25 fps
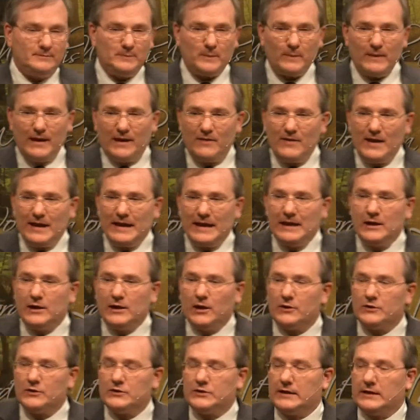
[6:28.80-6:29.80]
And then he
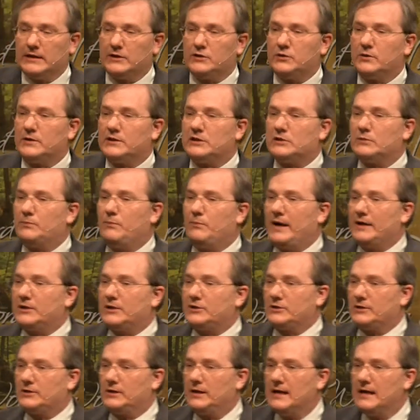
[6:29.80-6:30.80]
goes into a
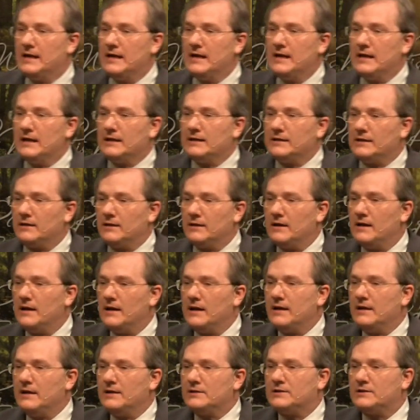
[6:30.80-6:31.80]
special little
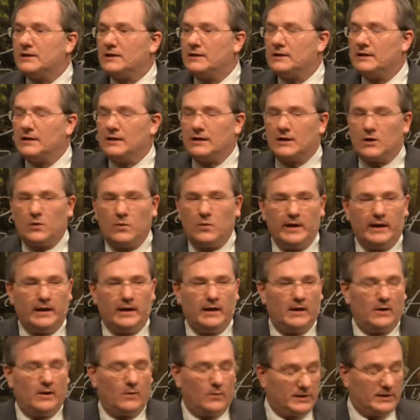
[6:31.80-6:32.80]

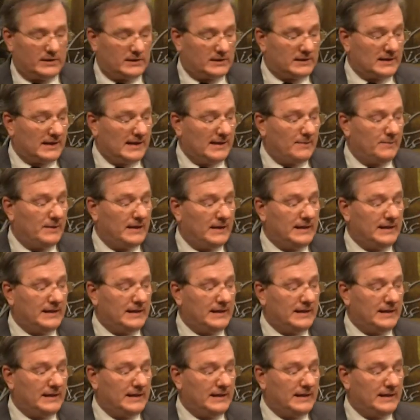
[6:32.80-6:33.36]
soliloquy with Simon.